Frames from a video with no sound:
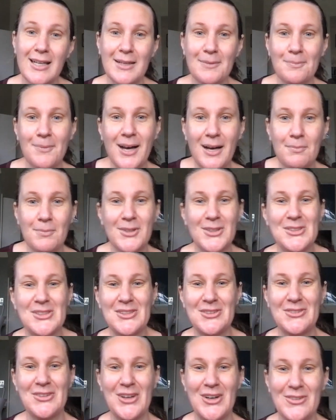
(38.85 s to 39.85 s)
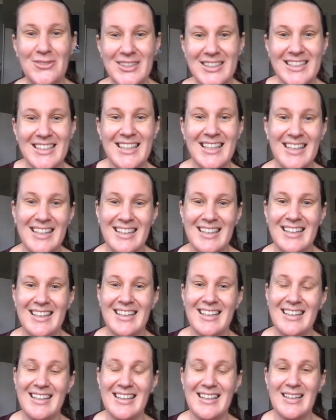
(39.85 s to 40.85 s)
But because of COVID,
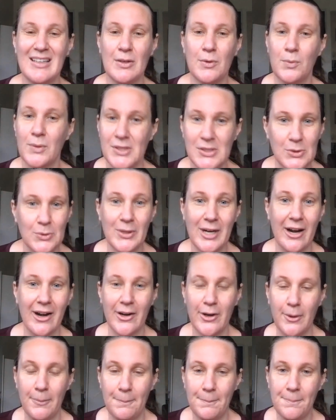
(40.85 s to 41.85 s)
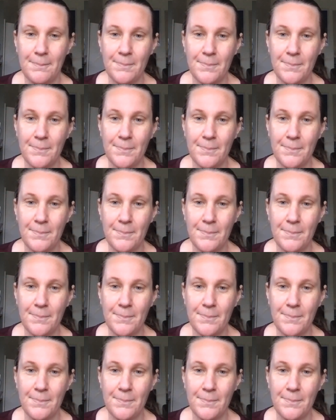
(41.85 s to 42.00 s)
we're still carrying on.